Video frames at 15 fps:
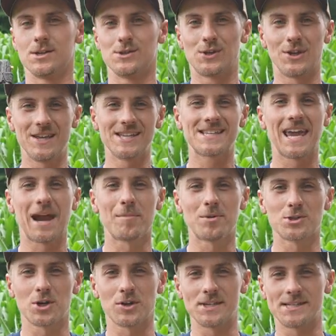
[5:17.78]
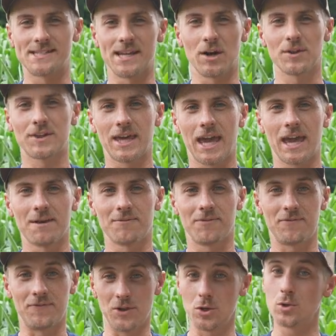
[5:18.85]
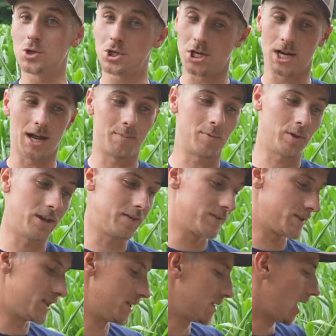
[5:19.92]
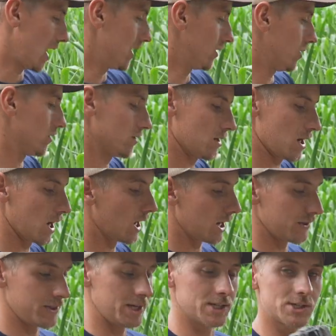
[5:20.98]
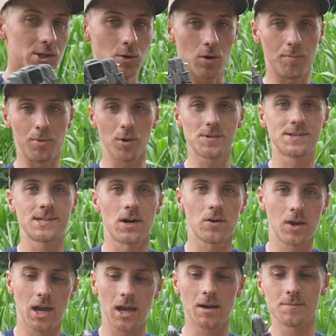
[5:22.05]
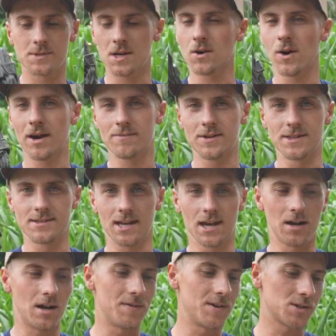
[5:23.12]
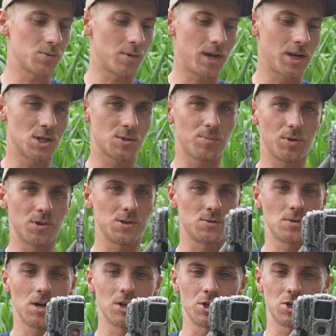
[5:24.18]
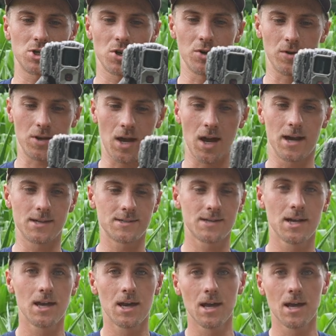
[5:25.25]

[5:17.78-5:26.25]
So these cameras are the Stealth Cam Fusion, I believe is the title. These two are both cell cams. I don't have the antenna on this one. I just put this one on to show you guys.